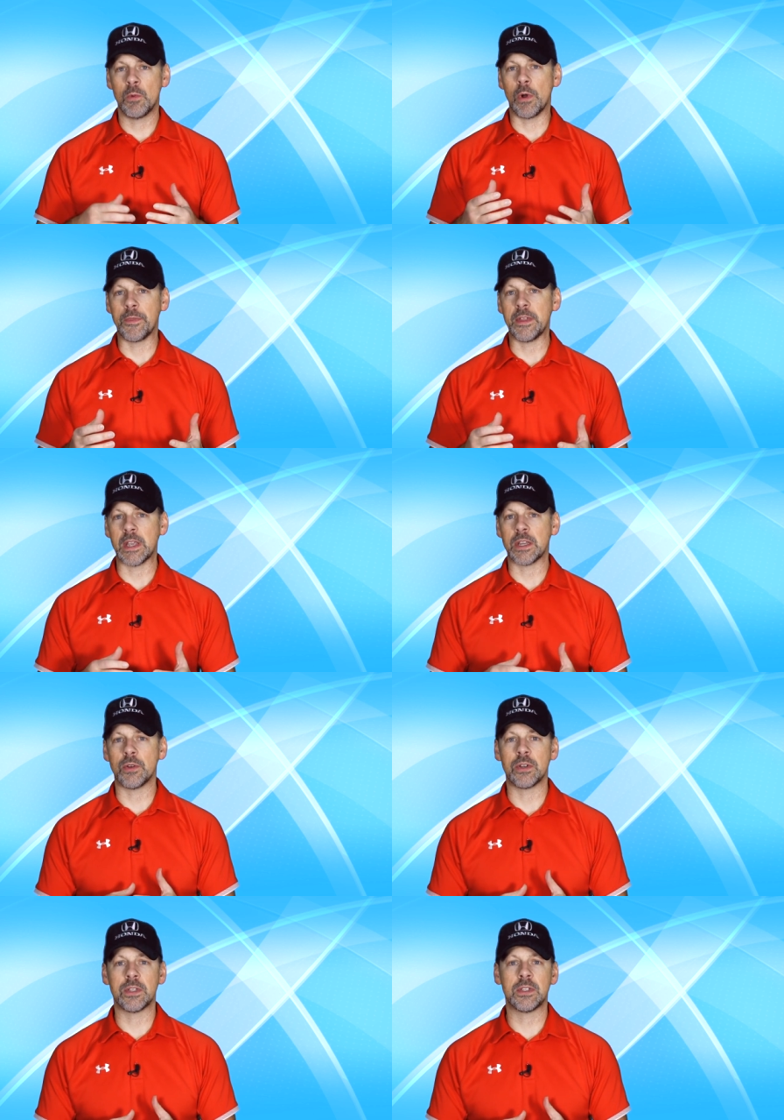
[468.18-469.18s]
One thing I
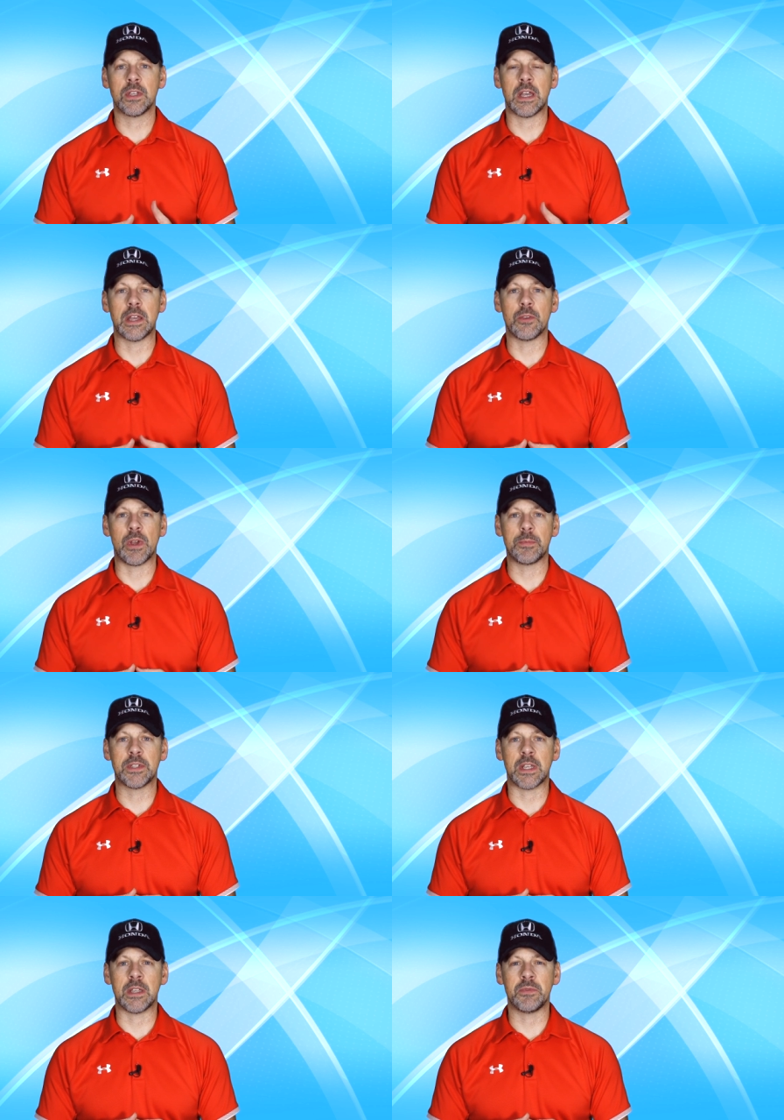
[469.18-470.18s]
noticed on the
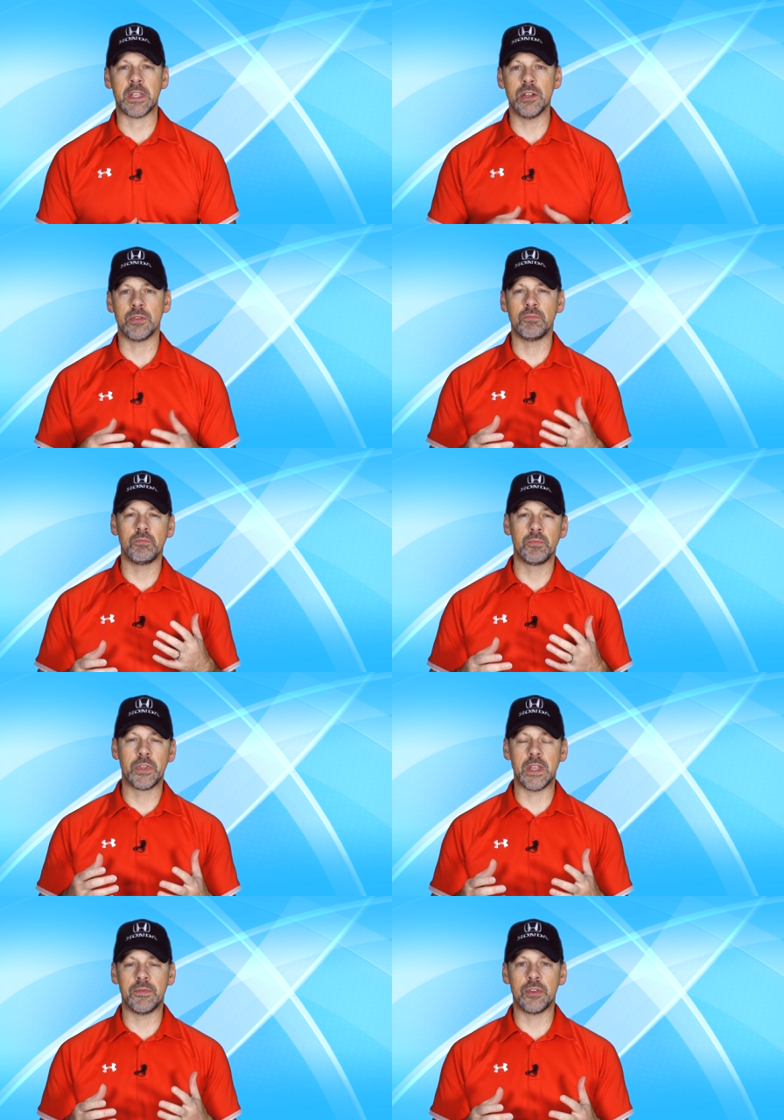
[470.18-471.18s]
website, they didn't
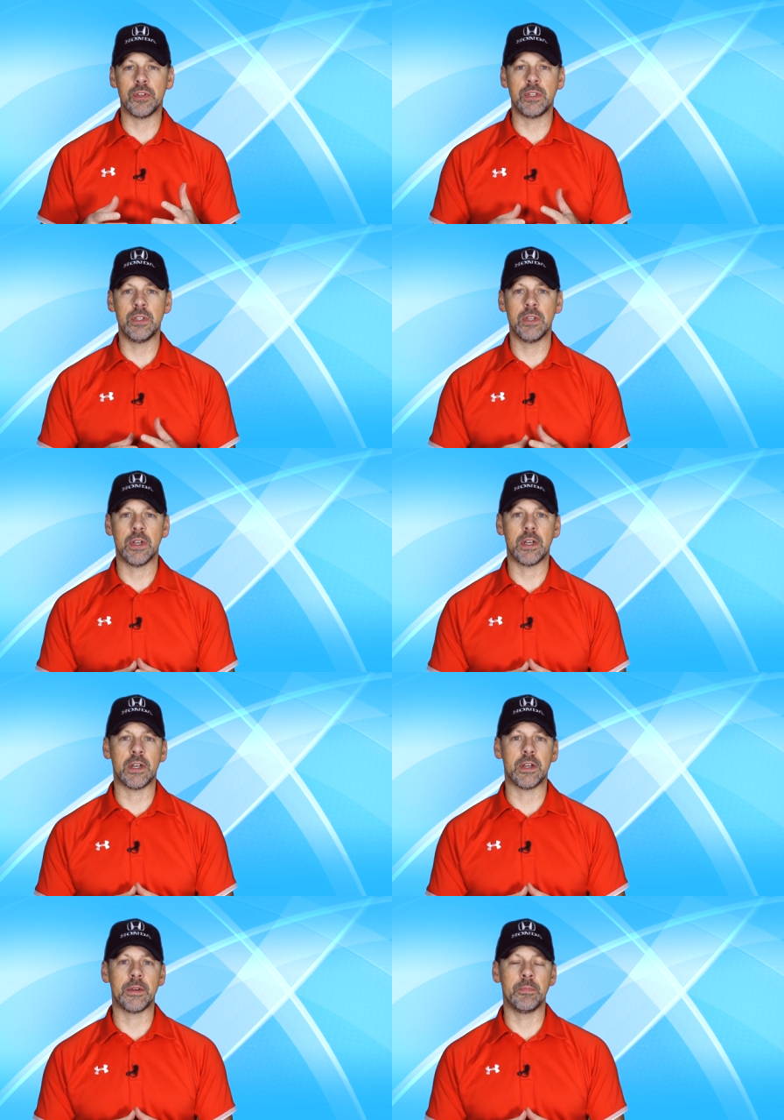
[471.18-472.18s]
give a good
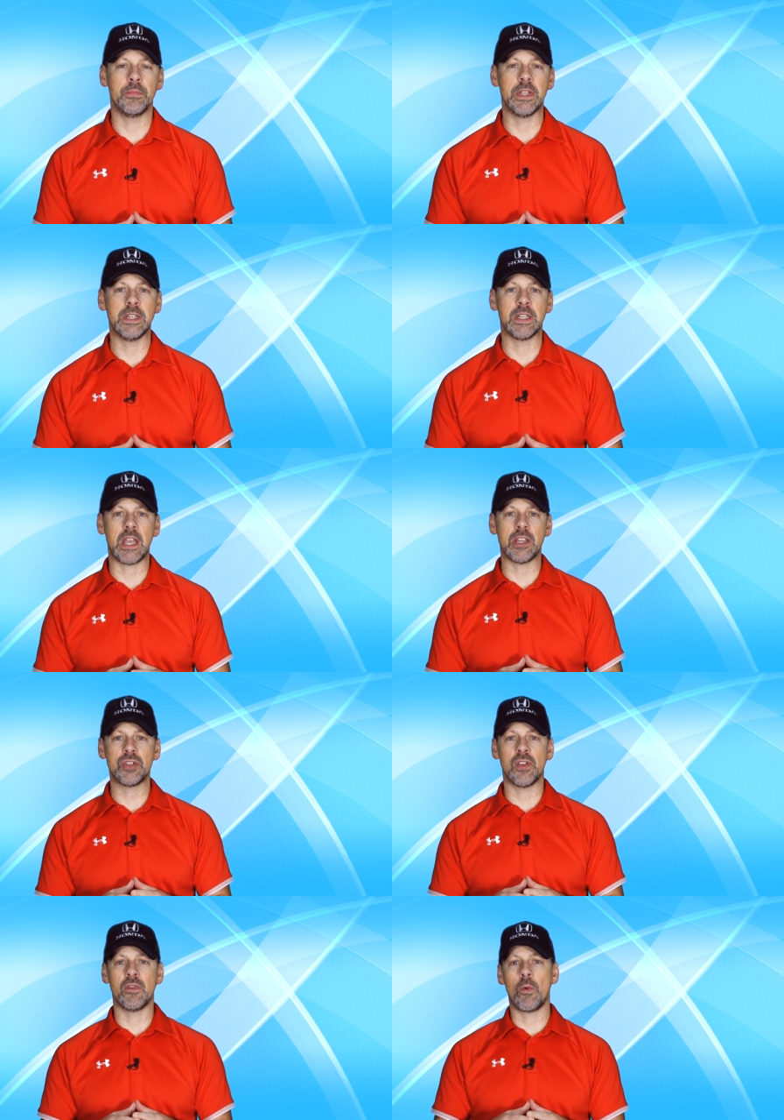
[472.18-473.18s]
um,
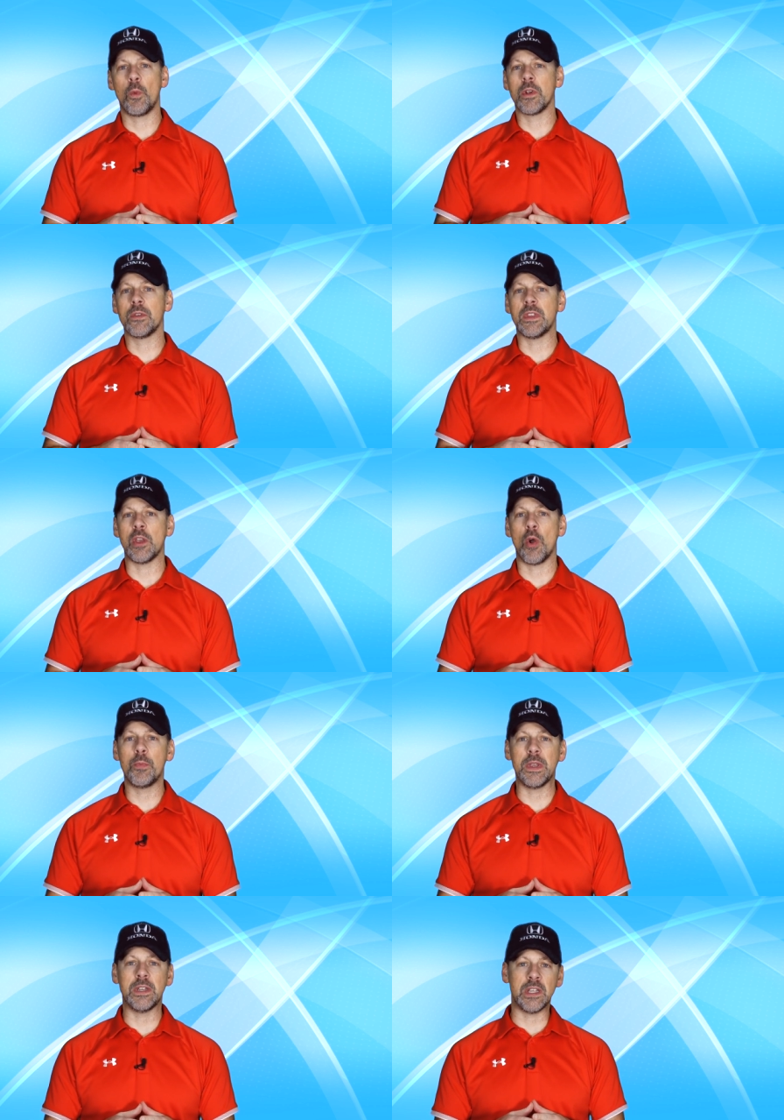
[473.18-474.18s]
indication of where the
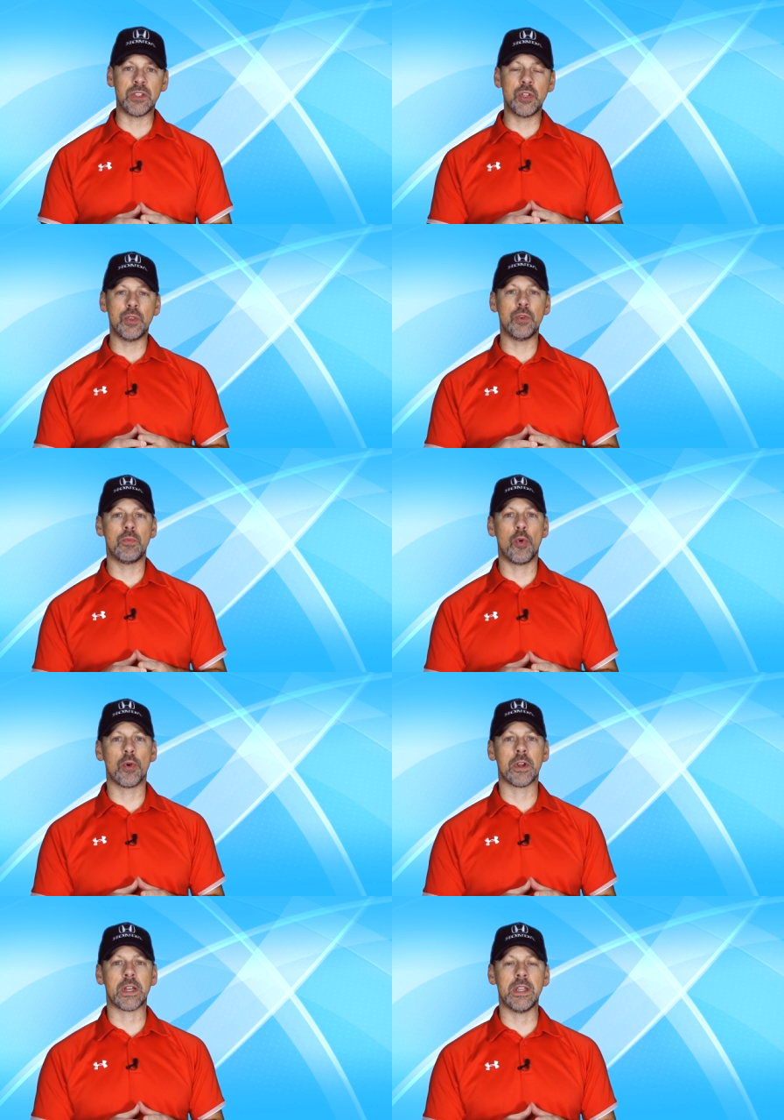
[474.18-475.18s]
OBD2 port